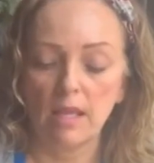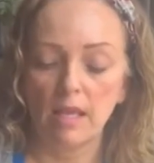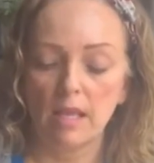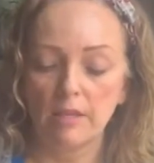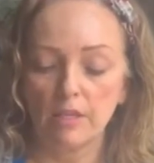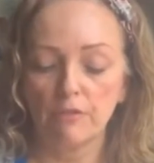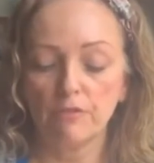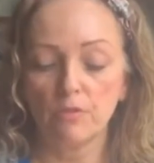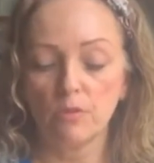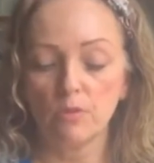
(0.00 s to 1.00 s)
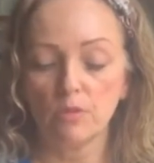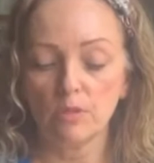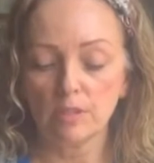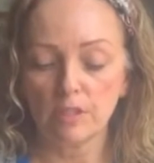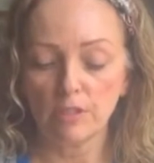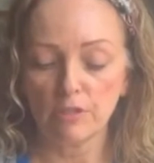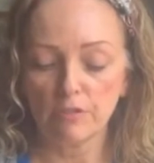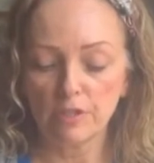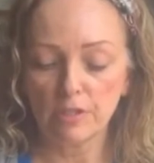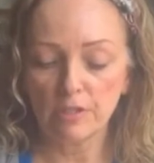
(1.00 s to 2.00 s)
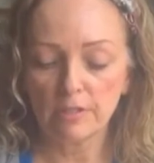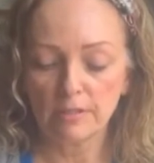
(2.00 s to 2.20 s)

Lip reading: And I'm going to fold it over.